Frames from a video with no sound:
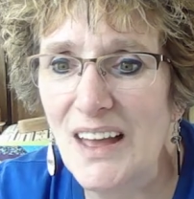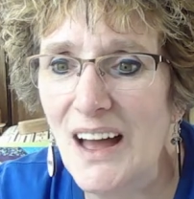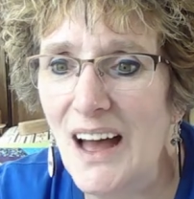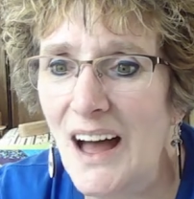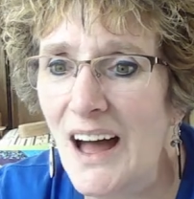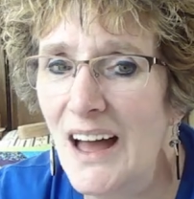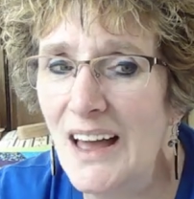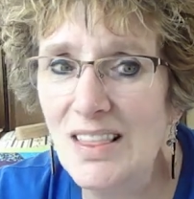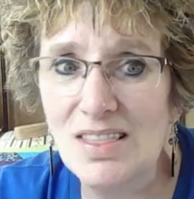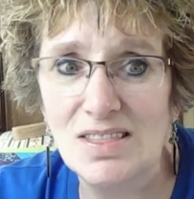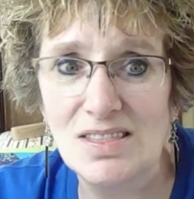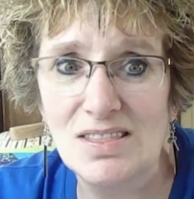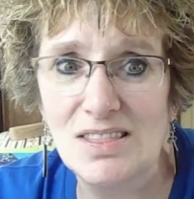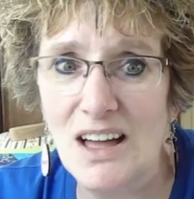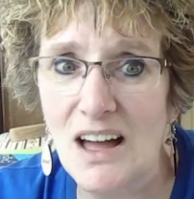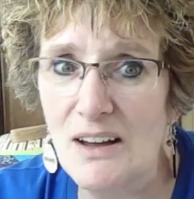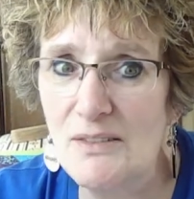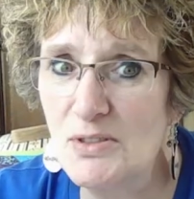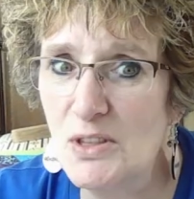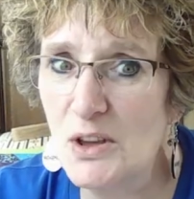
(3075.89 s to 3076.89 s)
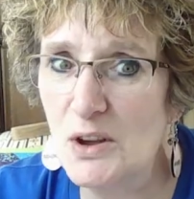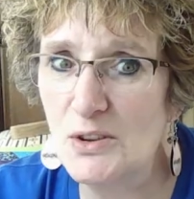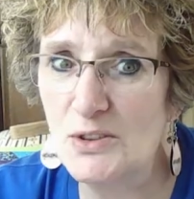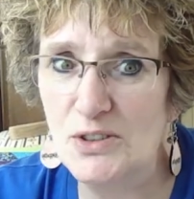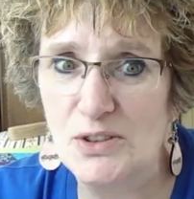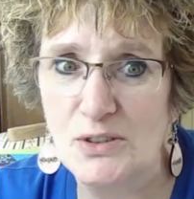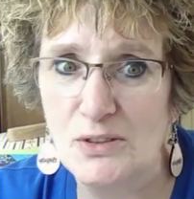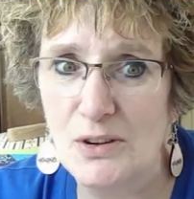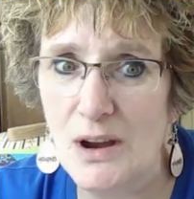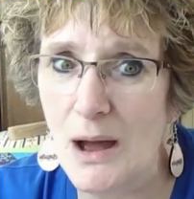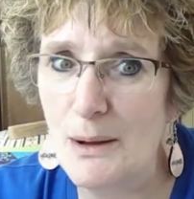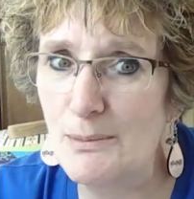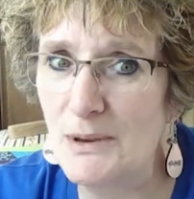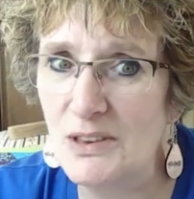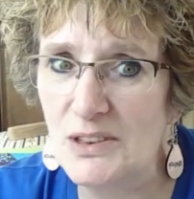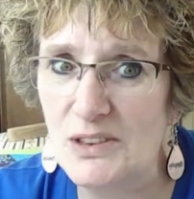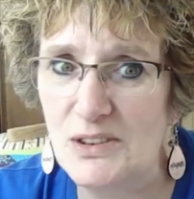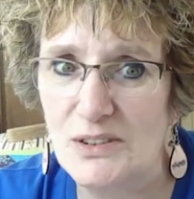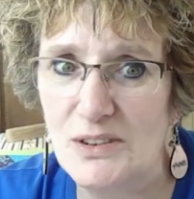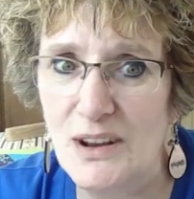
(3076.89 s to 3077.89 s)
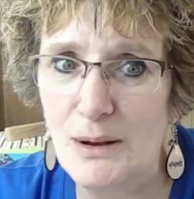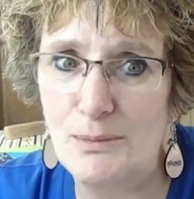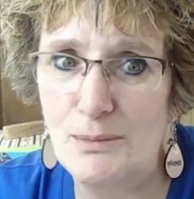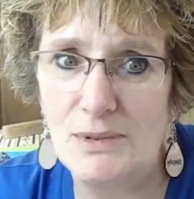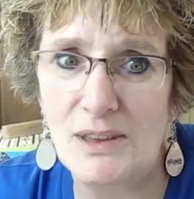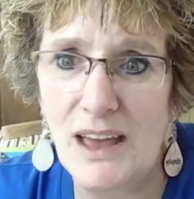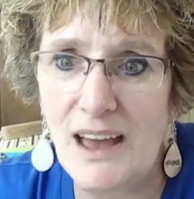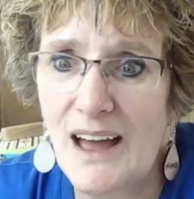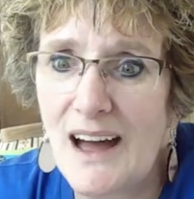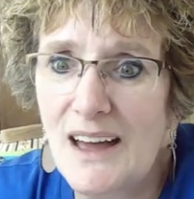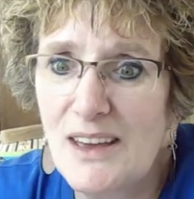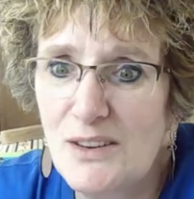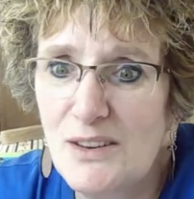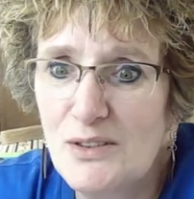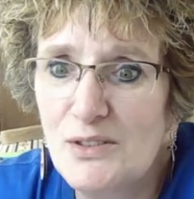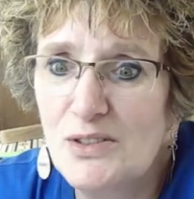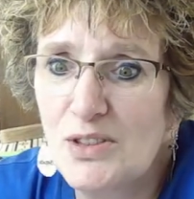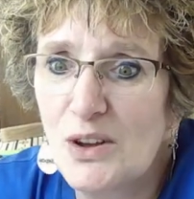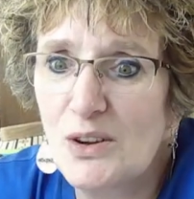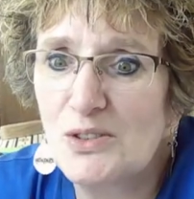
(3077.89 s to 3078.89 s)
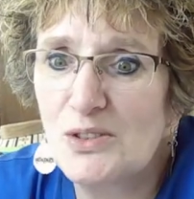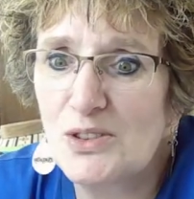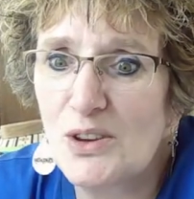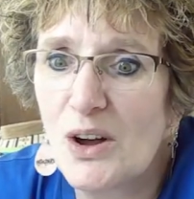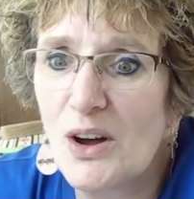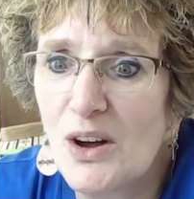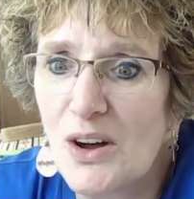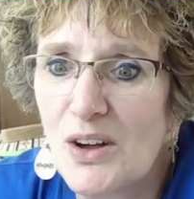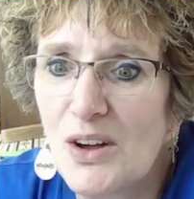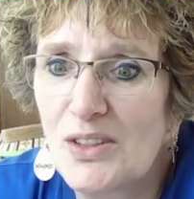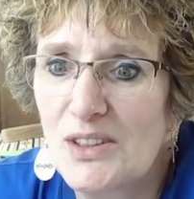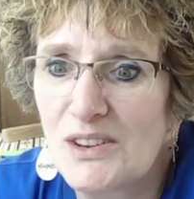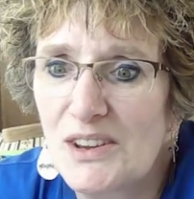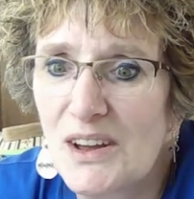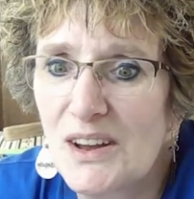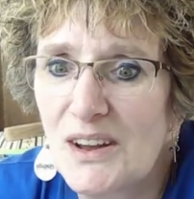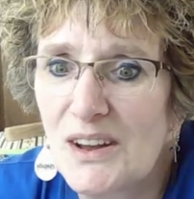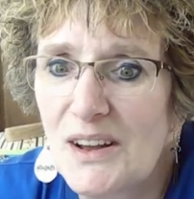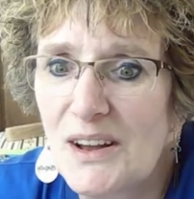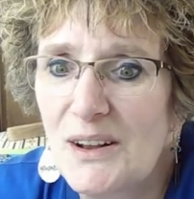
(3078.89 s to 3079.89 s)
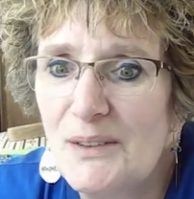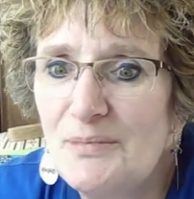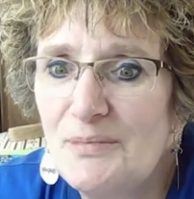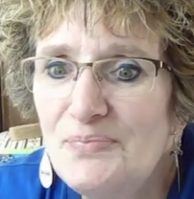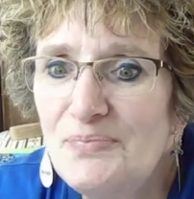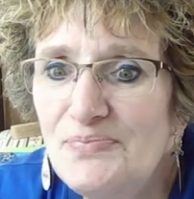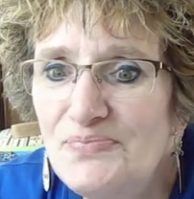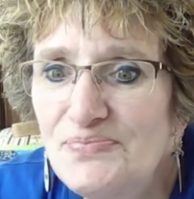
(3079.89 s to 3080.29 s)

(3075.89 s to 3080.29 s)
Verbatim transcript: I love those scrappy strips. Like I use those all the time.